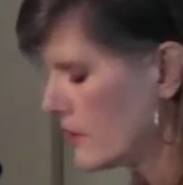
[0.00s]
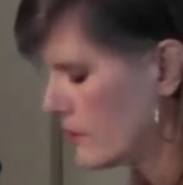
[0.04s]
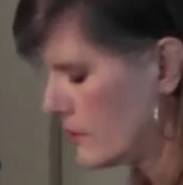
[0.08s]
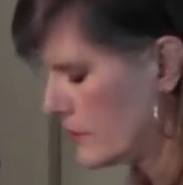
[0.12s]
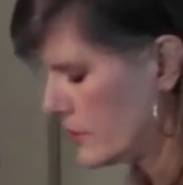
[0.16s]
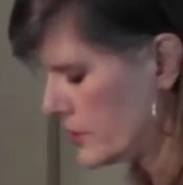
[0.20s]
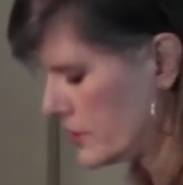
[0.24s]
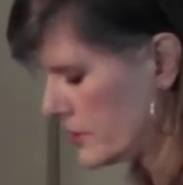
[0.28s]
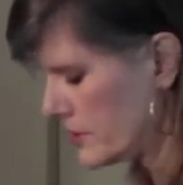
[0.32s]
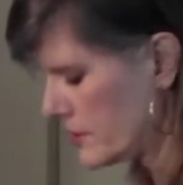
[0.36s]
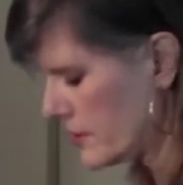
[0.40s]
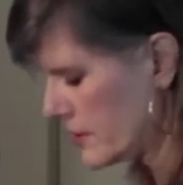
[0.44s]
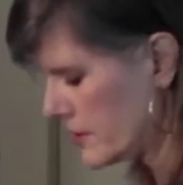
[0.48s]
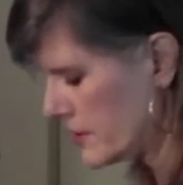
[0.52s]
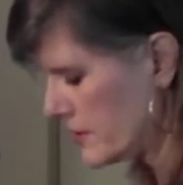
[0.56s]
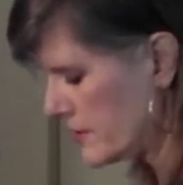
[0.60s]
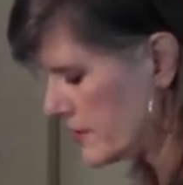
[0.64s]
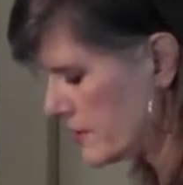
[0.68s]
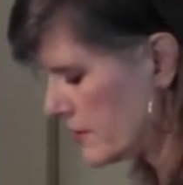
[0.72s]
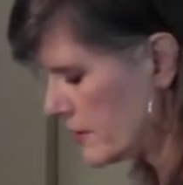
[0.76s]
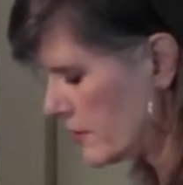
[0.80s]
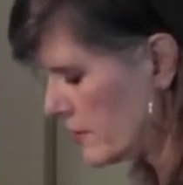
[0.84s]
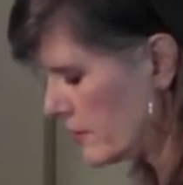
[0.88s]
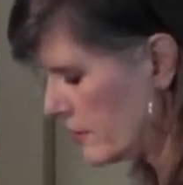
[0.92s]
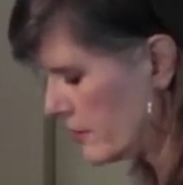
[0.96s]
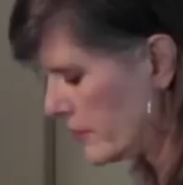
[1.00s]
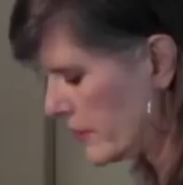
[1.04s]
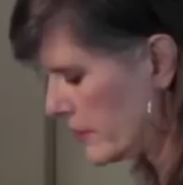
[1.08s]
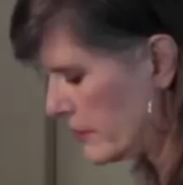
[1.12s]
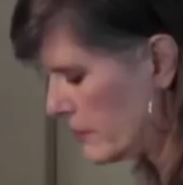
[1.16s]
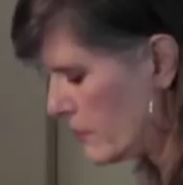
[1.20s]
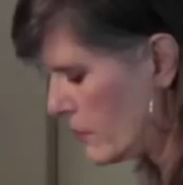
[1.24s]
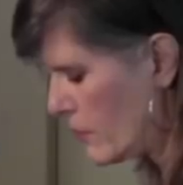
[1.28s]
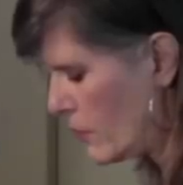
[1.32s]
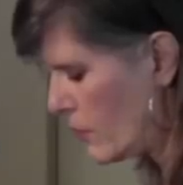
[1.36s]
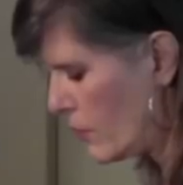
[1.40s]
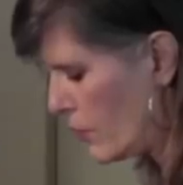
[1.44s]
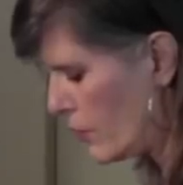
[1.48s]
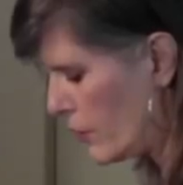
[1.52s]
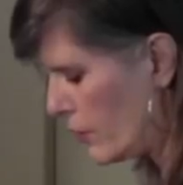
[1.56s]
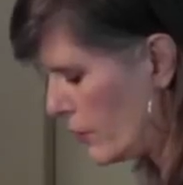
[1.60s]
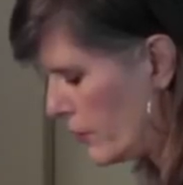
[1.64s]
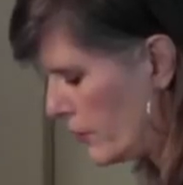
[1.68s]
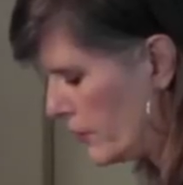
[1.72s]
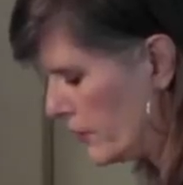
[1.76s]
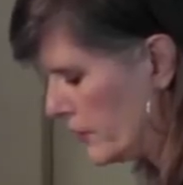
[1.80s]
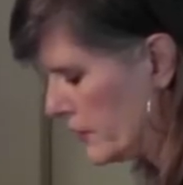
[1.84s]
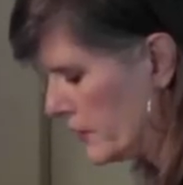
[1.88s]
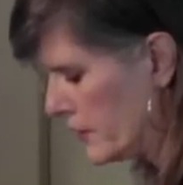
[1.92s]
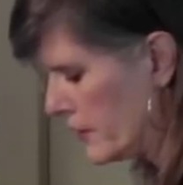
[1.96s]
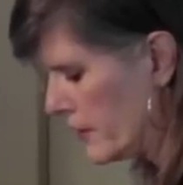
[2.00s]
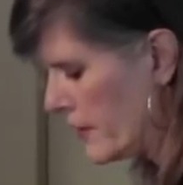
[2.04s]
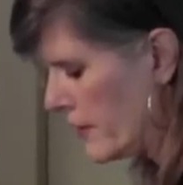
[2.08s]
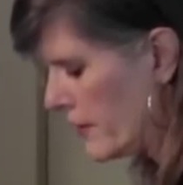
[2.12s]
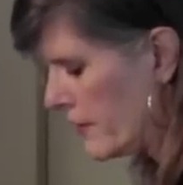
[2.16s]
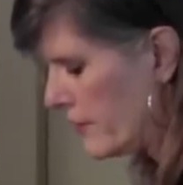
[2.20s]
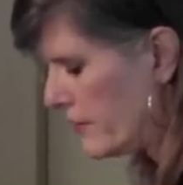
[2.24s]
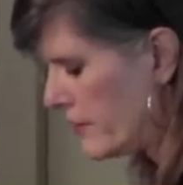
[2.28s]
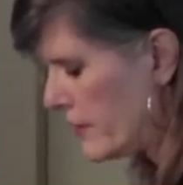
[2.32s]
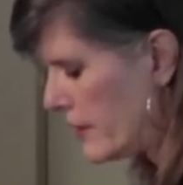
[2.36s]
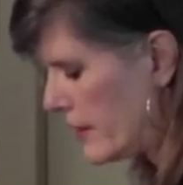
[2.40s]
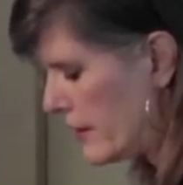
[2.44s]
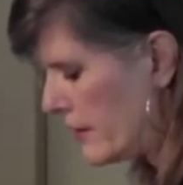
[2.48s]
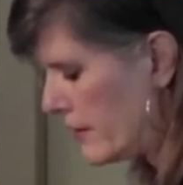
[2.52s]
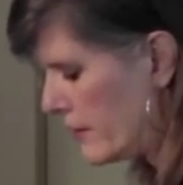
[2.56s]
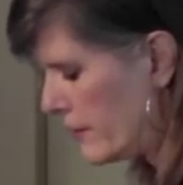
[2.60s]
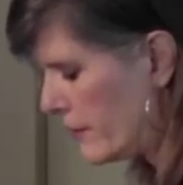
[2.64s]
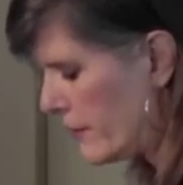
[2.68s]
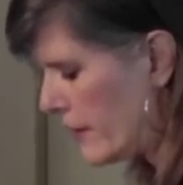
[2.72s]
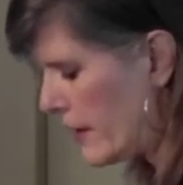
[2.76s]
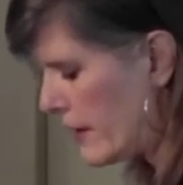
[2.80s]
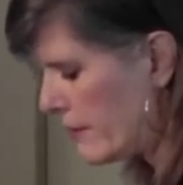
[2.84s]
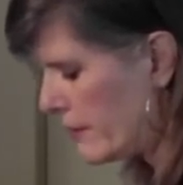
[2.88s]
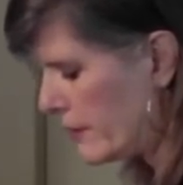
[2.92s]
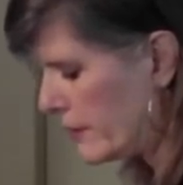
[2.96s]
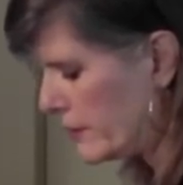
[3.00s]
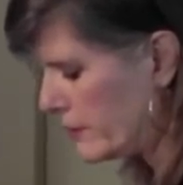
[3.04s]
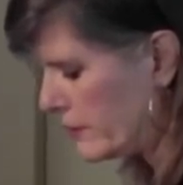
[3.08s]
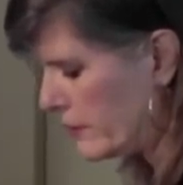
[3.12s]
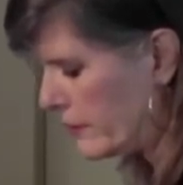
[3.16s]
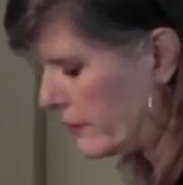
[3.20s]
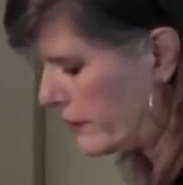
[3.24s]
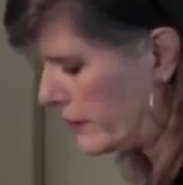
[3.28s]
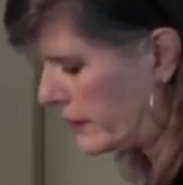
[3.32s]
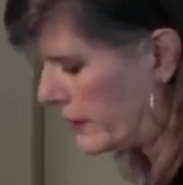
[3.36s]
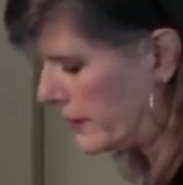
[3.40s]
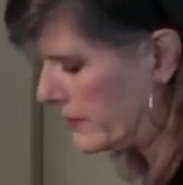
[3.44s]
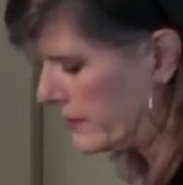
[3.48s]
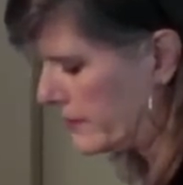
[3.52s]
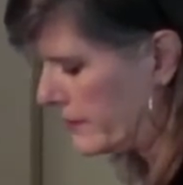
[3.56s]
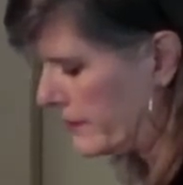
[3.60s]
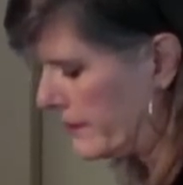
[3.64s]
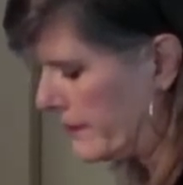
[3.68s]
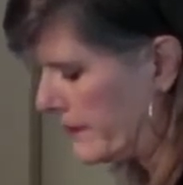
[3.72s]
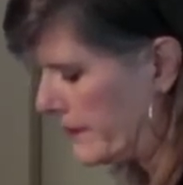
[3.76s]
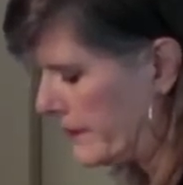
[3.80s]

which is considerably more than 500 feet.